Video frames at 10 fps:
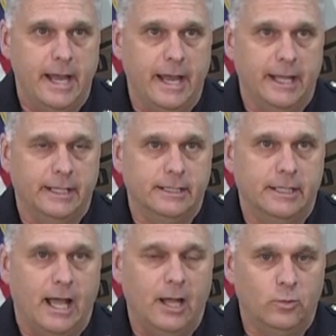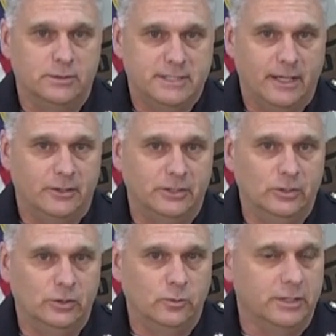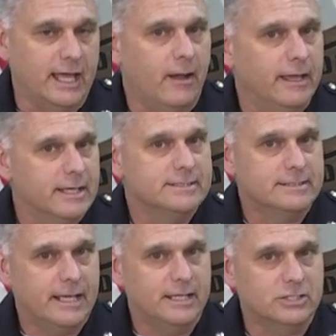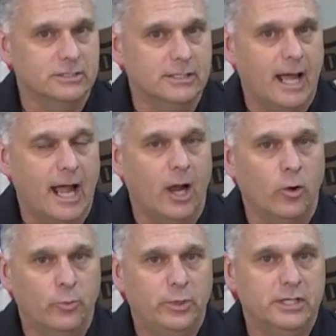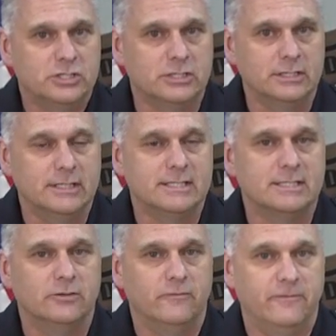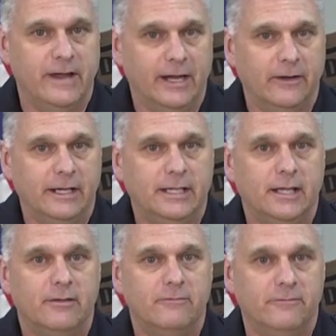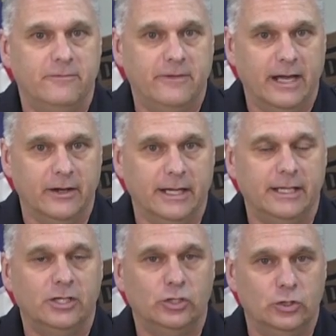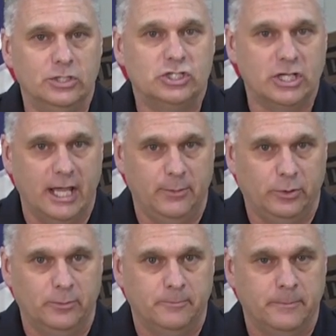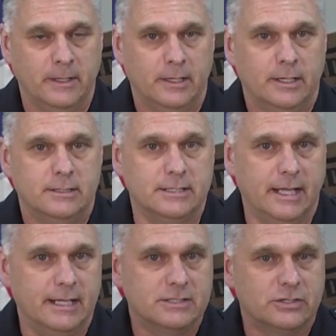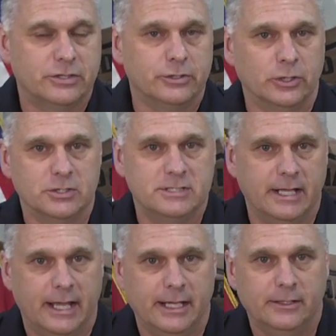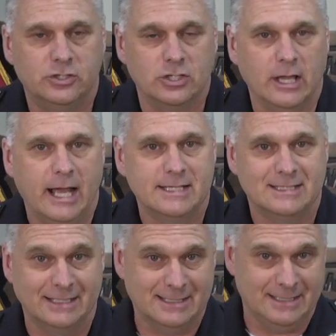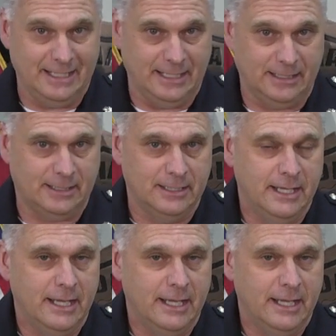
And I will tell you without hesitation, our pension is in very, very good shape. Today is Thursday, July 16th,